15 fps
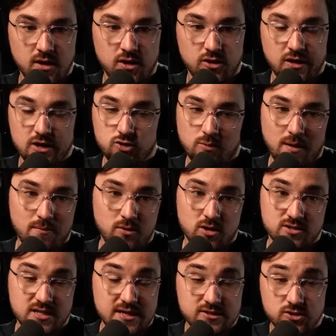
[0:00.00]
You guys remember
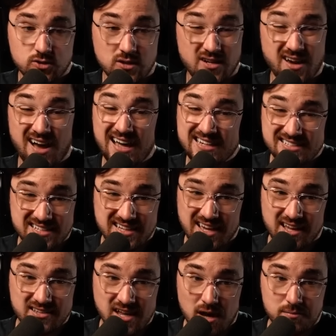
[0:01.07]
Assassin's Creed Odyssey
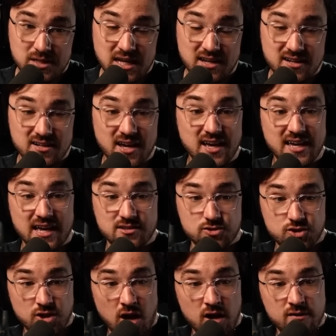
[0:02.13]
got nominated
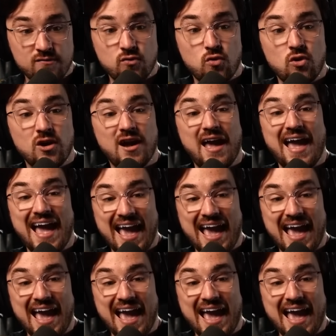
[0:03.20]
against God of War